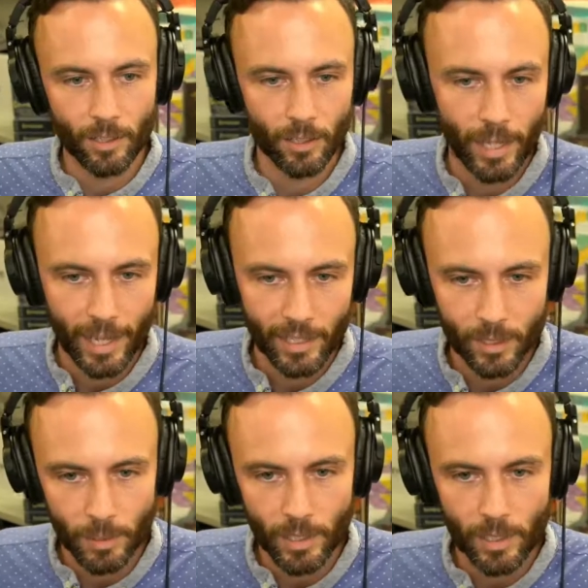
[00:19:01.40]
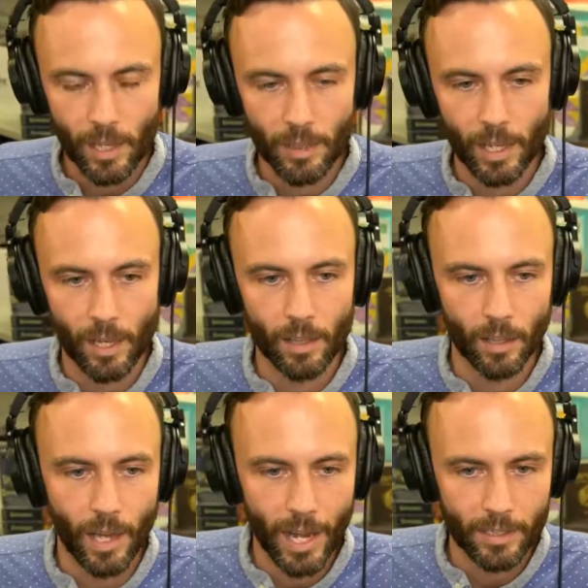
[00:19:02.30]
earn XP, they
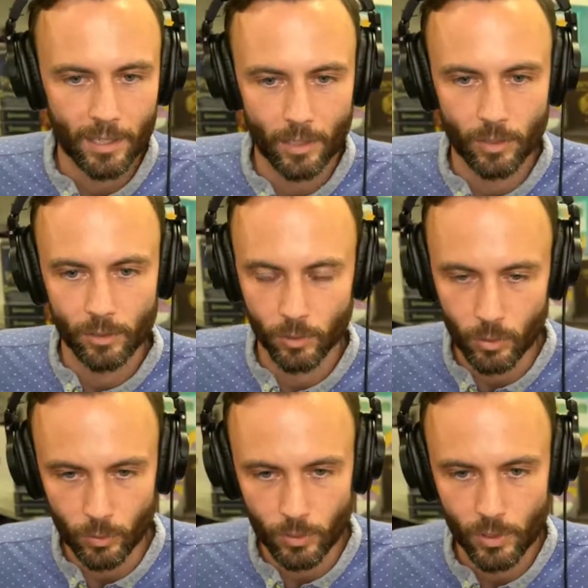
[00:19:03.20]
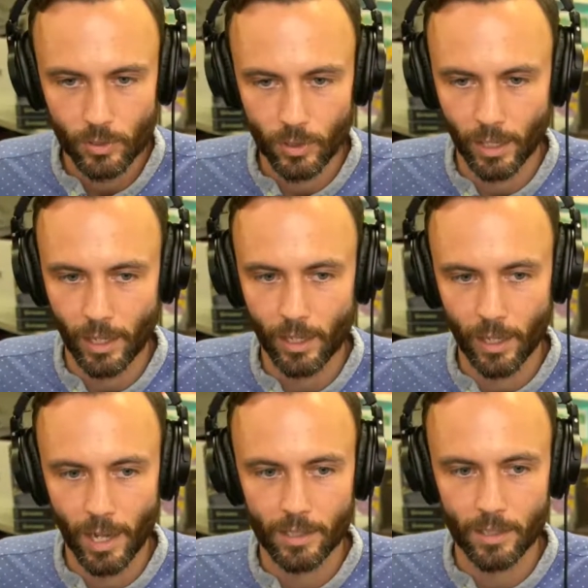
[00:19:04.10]
unlocked clues. So they
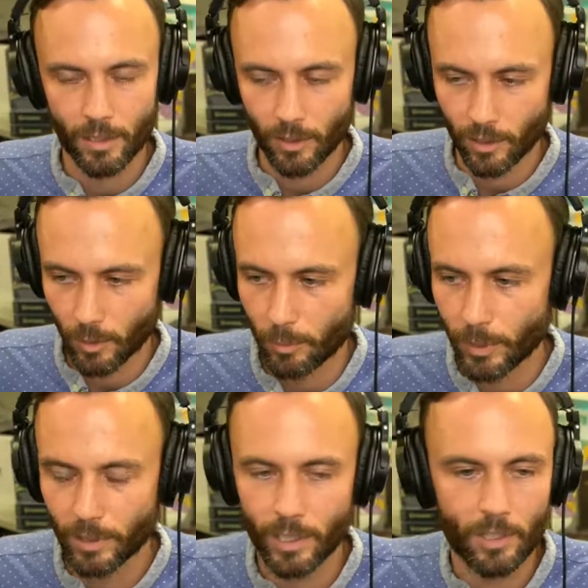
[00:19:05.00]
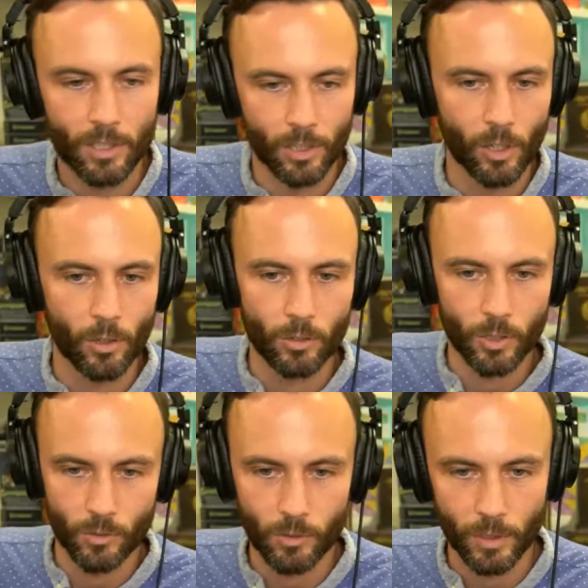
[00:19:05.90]
unlocked their ability to go
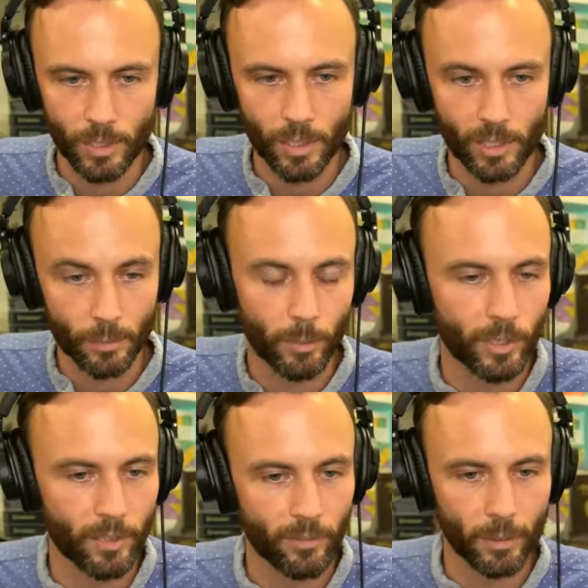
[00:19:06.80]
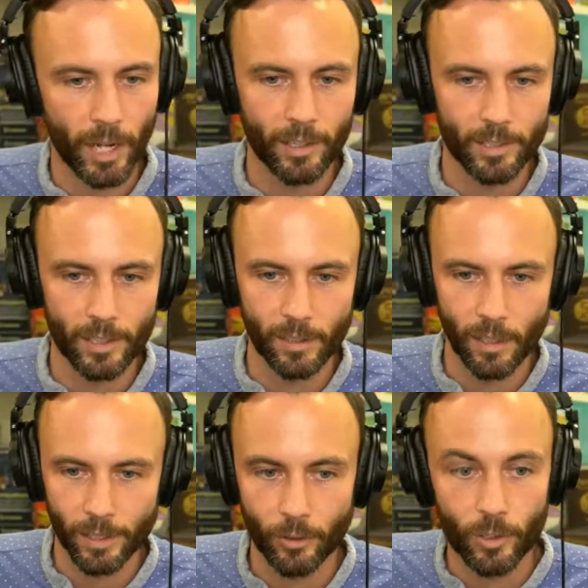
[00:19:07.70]
to explore different areas in
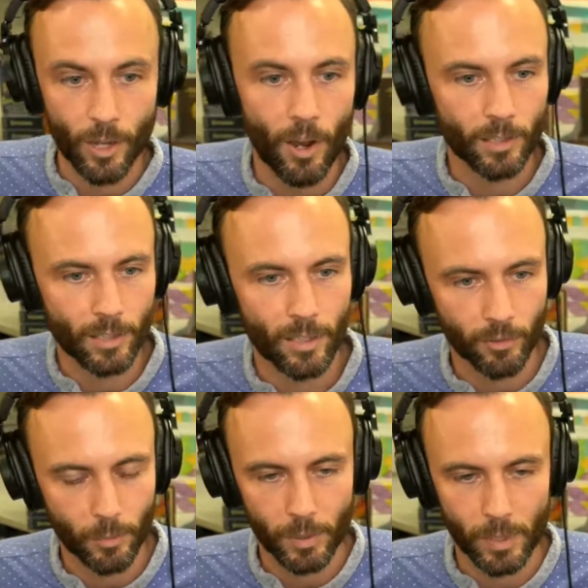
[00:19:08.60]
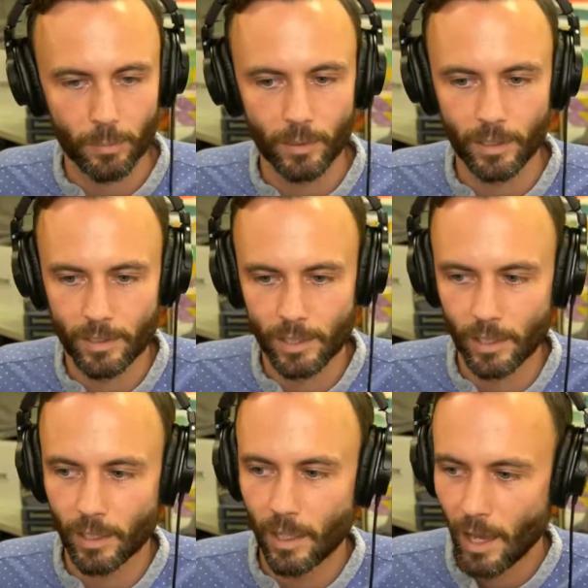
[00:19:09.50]
London or talk to different people in the
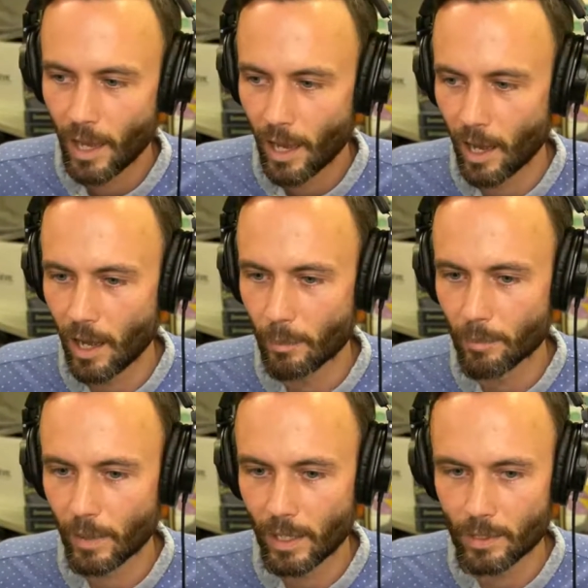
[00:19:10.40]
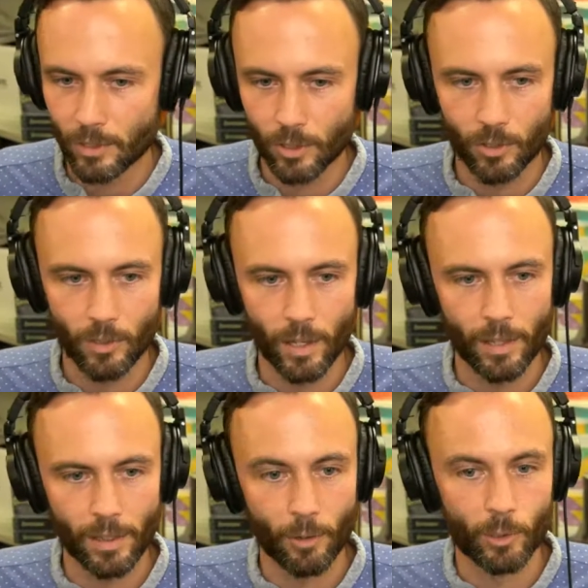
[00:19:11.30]
city. And so
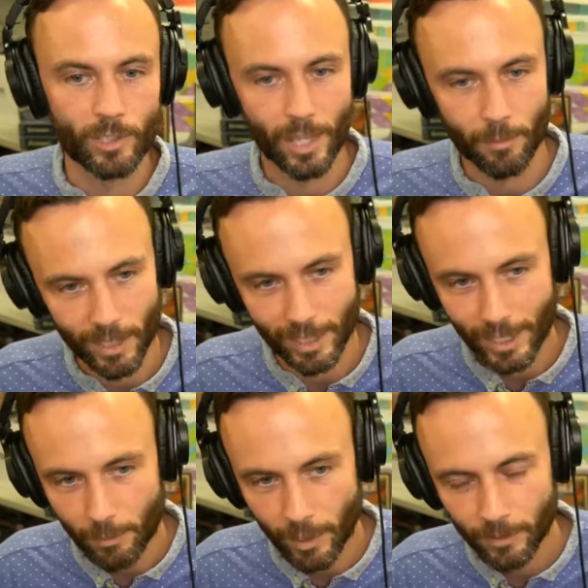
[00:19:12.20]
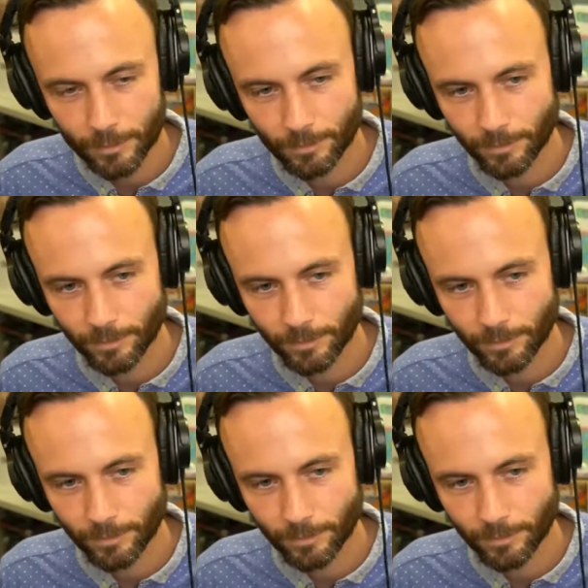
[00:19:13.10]
they would send me an email